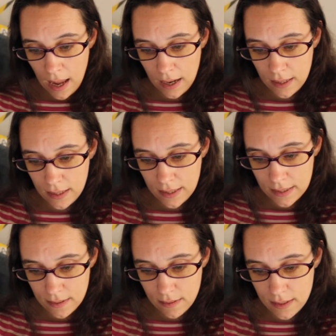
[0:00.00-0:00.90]
I did
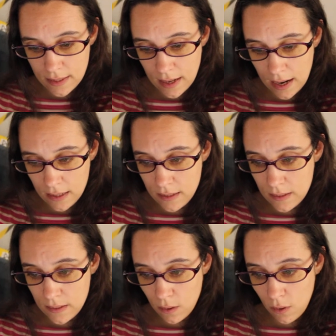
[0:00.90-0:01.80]

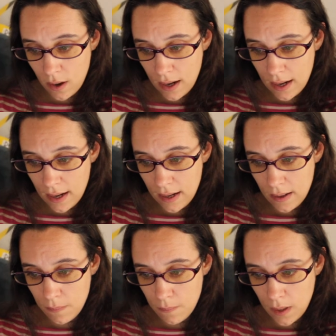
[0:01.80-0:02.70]
exercise
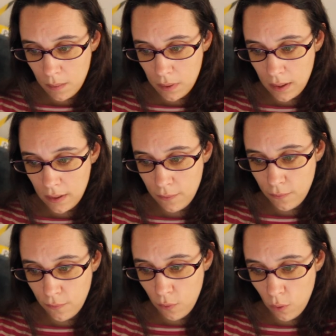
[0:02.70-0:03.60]
3, maybe
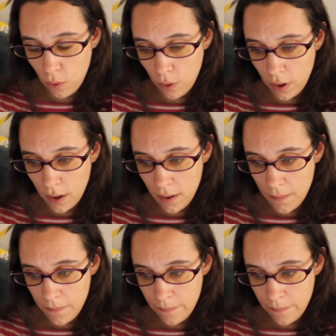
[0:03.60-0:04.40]
4,